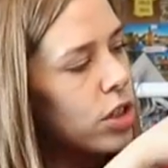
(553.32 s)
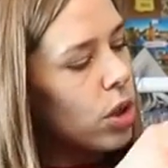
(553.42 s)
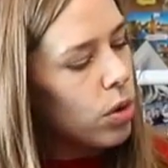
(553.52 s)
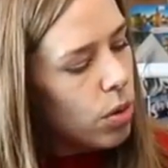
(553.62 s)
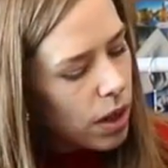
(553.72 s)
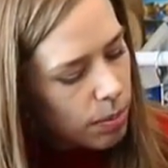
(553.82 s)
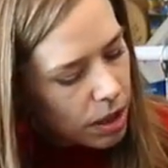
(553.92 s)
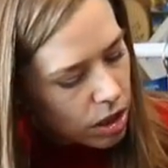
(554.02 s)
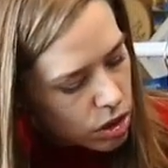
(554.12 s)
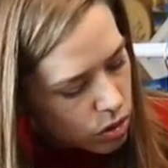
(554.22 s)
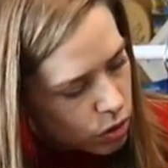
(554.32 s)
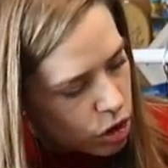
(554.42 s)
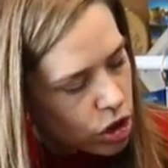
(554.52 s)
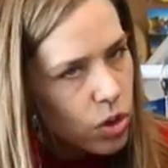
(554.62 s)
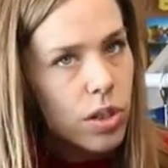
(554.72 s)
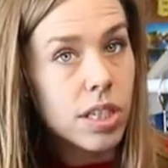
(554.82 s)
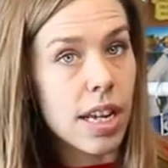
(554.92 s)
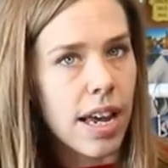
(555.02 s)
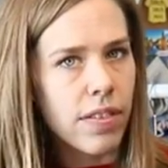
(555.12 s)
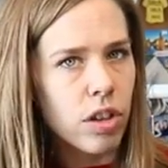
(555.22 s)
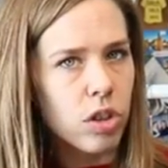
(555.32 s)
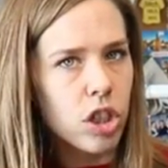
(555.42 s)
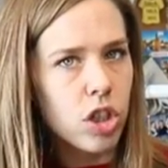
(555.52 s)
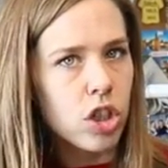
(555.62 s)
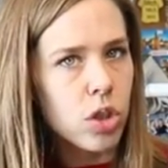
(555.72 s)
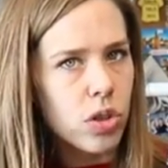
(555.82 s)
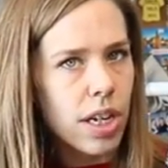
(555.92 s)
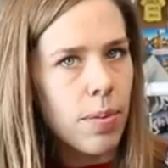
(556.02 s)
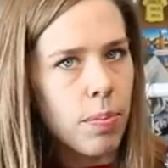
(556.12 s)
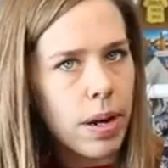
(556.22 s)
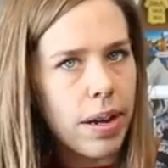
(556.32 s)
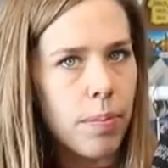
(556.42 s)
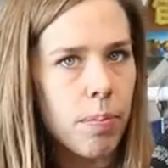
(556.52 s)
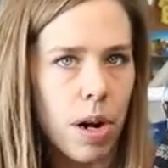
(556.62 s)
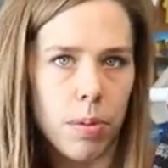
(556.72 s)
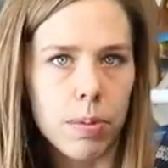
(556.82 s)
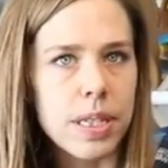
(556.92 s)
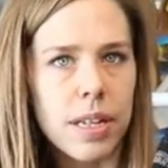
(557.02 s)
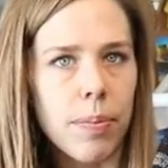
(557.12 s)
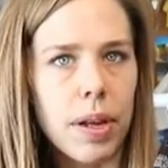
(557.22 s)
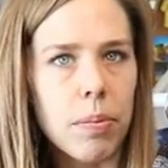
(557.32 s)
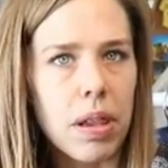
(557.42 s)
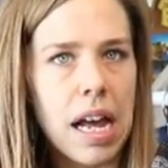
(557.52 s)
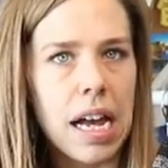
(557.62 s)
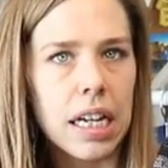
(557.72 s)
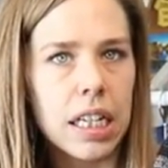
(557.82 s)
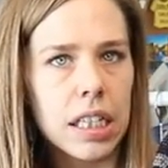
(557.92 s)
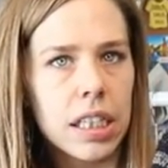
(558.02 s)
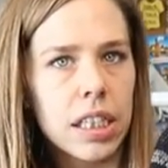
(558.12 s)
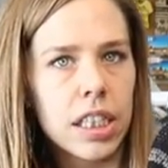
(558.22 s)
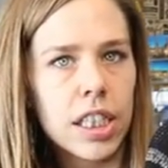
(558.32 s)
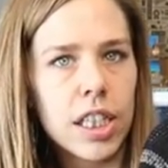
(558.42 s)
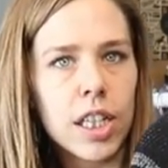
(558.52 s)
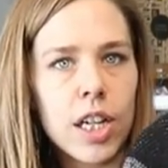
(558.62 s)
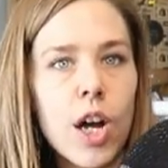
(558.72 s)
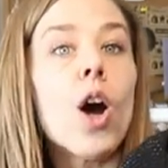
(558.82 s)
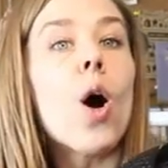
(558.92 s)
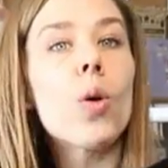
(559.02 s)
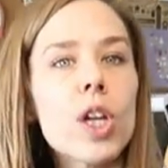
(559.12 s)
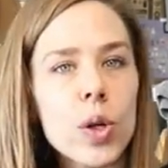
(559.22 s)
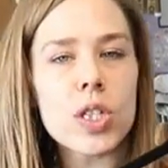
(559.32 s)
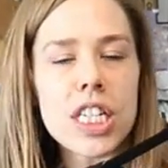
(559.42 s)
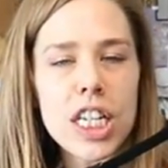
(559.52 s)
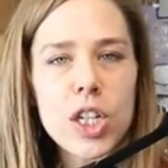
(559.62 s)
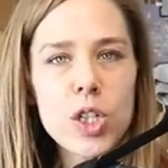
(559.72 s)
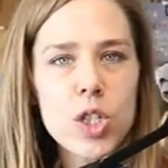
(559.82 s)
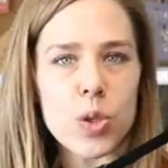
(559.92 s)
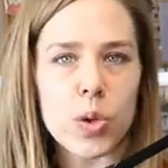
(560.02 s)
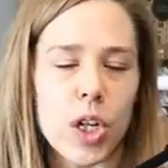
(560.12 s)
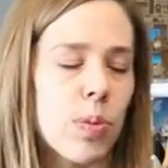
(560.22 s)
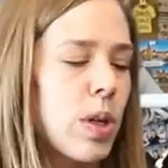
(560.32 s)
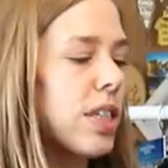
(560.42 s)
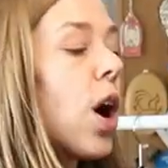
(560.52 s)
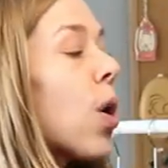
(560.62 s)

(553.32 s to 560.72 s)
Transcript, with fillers: I don't know what I'm going to do for shoes because I haven't looked at your shoes yet, but probably something black. I only own sneakers. Only so. own sneakers. So we're going to